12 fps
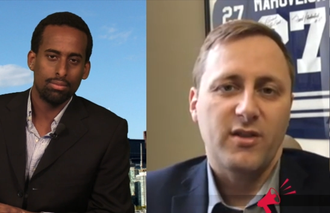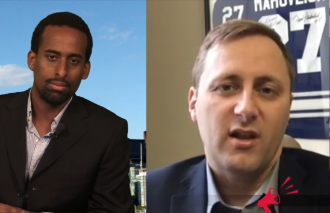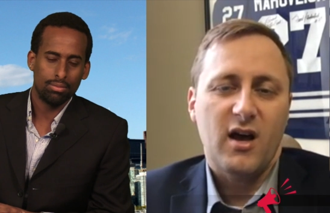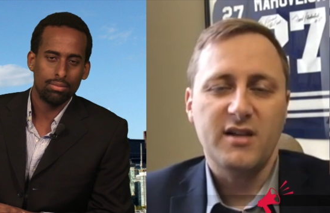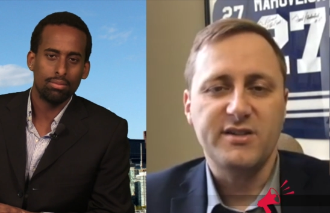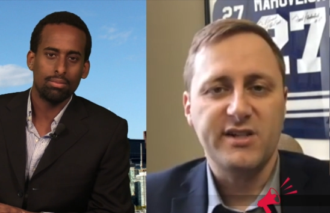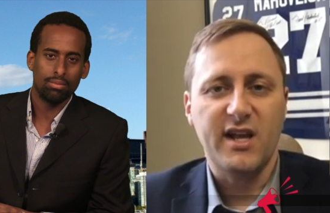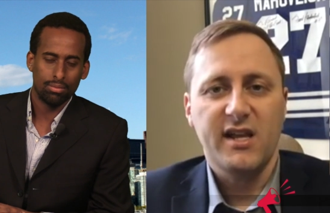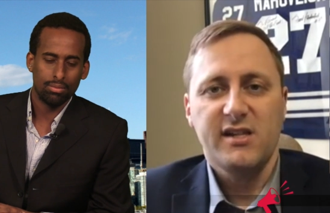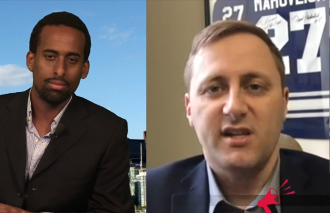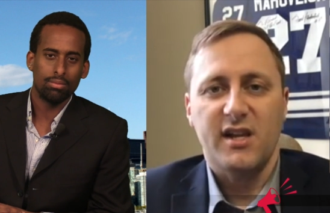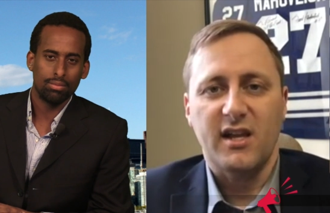Speaker 1: "Well, the law is
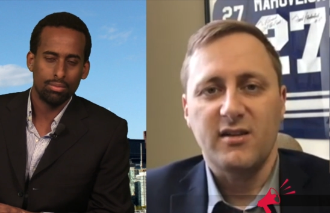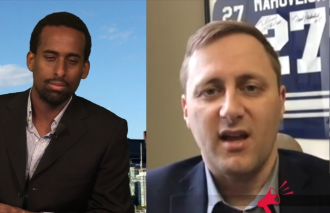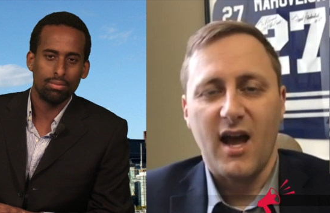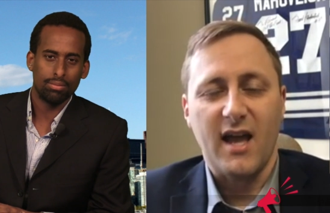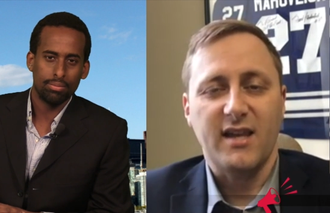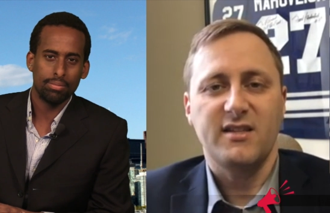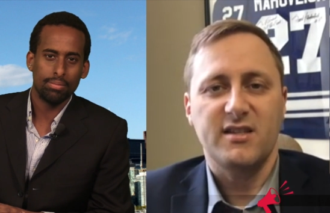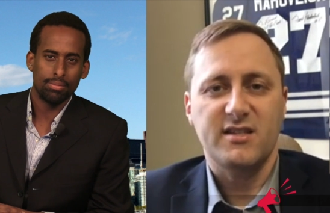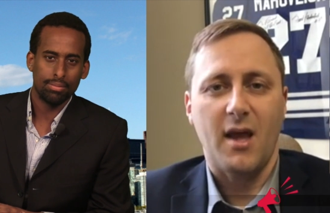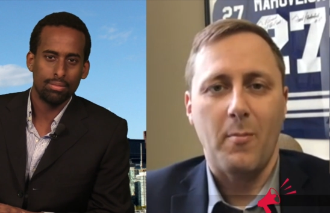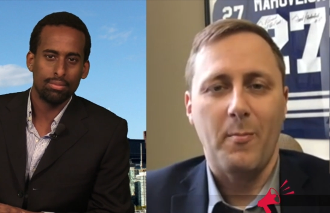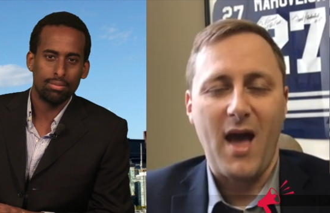changing. I need to
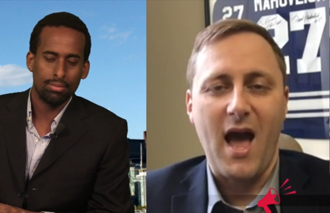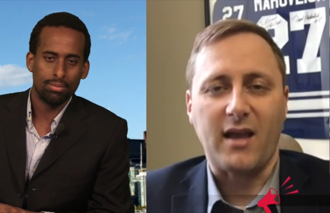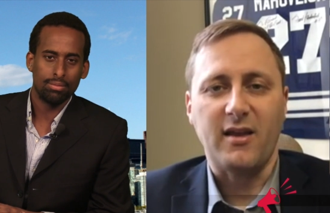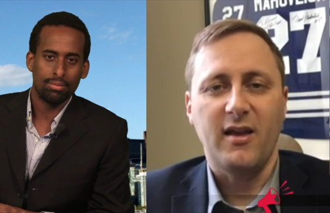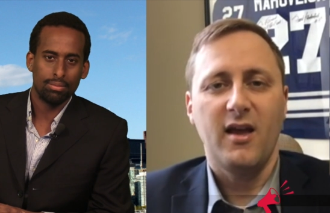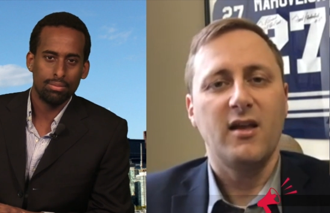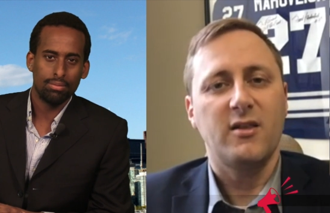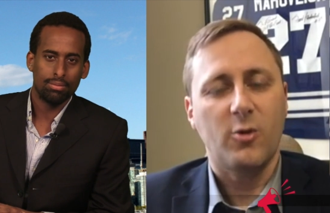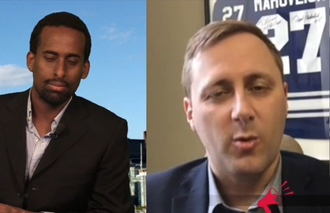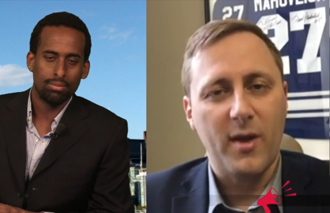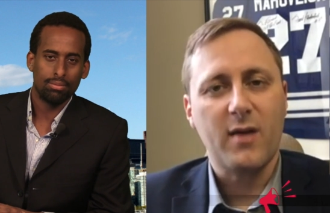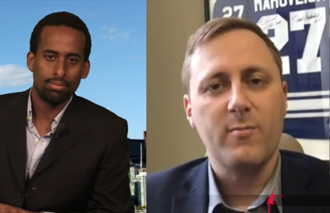step back." The
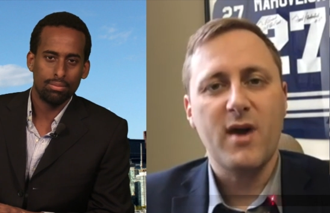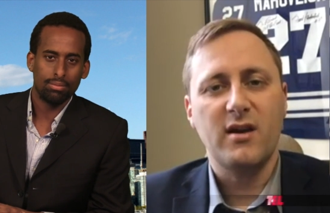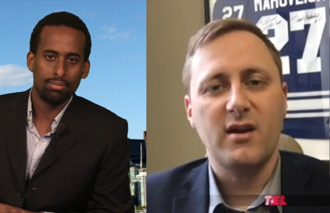Quebec